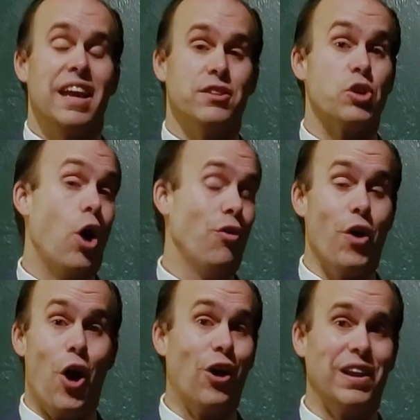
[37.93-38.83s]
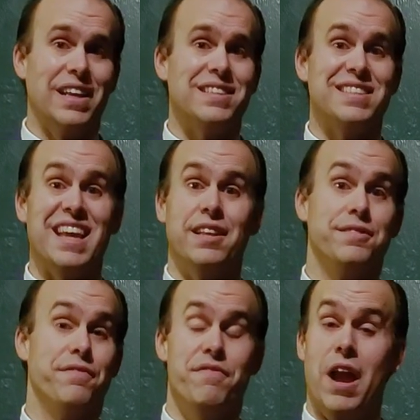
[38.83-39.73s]
It's called the Heartless. It's
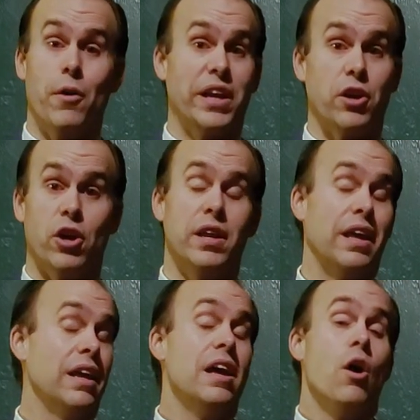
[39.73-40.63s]
very good.